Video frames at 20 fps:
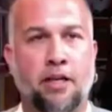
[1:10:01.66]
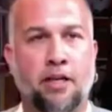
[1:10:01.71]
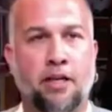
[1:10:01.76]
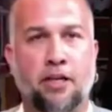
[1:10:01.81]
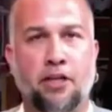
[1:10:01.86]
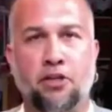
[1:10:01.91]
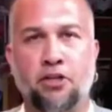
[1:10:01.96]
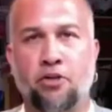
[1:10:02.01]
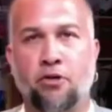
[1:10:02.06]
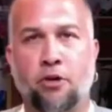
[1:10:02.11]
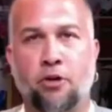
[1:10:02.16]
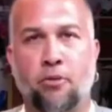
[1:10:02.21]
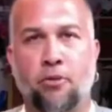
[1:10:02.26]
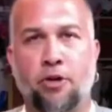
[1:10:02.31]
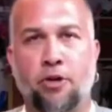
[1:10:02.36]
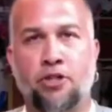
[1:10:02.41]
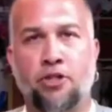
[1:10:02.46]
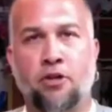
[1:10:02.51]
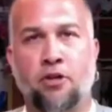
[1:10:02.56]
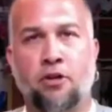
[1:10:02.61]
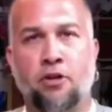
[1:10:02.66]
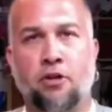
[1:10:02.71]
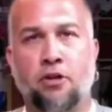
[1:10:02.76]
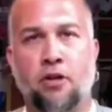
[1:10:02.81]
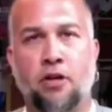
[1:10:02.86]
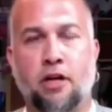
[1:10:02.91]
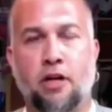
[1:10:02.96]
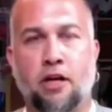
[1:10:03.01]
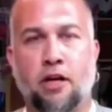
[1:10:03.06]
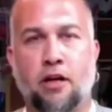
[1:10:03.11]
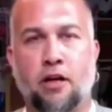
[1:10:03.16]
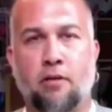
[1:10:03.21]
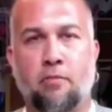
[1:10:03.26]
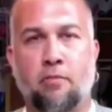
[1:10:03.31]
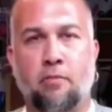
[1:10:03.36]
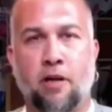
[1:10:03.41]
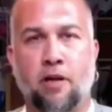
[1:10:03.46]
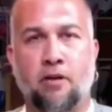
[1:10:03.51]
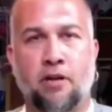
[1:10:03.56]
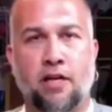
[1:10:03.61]
edition or an original,
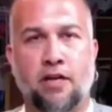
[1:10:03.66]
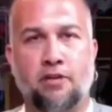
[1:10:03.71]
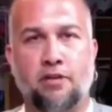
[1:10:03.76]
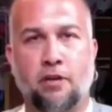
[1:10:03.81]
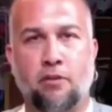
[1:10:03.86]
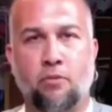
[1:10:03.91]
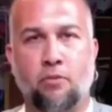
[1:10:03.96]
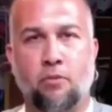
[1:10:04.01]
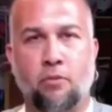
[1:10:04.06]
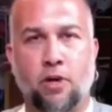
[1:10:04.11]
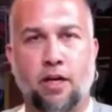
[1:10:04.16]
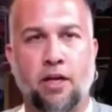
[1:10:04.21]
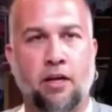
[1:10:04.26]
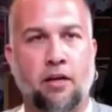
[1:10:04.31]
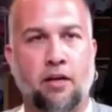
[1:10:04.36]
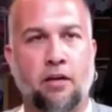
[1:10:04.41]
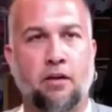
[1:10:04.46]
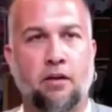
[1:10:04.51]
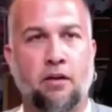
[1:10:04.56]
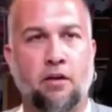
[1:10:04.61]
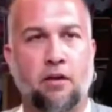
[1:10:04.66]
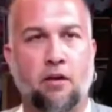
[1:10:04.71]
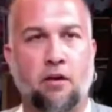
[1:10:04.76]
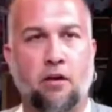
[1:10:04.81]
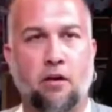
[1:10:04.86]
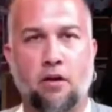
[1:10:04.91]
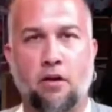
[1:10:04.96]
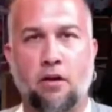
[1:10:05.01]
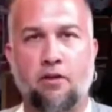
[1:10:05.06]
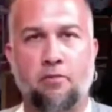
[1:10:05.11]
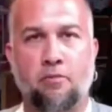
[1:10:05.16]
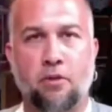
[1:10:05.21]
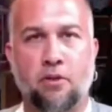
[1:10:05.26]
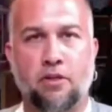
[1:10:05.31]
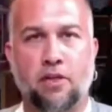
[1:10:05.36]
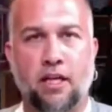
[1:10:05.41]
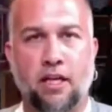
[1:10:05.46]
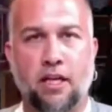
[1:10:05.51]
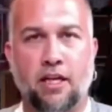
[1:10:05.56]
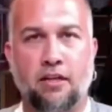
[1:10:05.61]
Michael has that wicked art of book
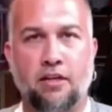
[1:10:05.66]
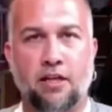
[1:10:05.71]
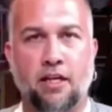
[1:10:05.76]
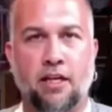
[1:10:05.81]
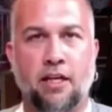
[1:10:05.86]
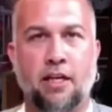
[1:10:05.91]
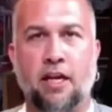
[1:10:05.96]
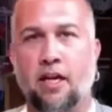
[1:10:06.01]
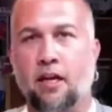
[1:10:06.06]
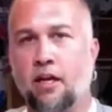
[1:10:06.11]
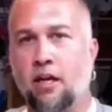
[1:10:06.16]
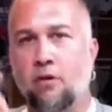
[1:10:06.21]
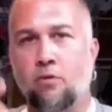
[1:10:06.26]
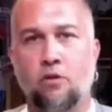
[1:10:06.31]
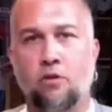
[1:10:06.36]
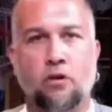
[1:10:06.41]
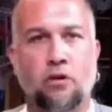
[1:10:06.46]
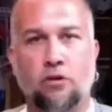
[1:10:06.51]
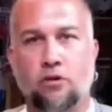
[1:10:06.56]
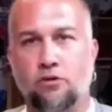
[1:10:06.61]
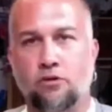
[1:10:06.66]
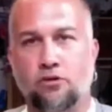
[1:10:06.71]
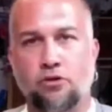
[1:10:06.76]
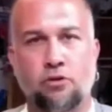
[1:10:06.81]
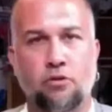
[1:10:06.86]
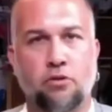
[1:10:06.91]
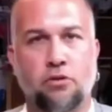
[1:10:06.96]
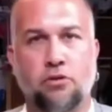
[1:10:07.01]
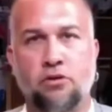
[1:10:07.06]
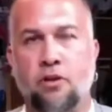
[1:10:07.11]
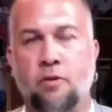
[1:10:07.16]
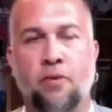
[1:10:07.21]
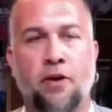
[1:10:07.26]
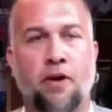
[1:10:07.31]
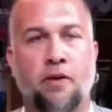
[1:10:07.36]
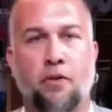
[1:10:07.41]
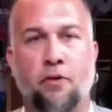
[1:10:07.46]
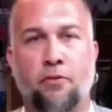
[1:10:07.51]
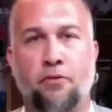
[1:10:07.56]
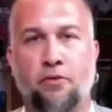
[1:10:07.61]
that he did, and he will doodle something
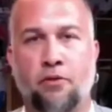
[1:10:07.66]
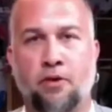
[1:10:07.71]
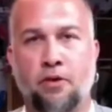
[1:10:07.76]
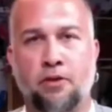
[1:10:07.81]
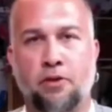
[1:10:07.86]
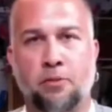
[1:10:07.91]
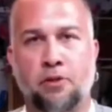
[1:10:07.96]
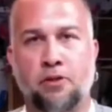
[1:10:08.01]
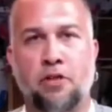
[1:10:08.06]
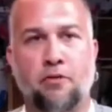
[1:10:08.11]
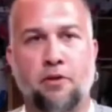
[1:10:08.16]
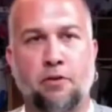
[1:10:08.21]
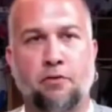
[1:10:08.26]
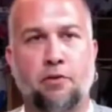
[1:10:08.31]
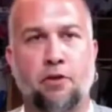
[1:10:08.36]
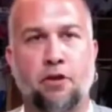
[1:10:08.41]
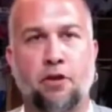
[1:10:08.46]
on the front specific for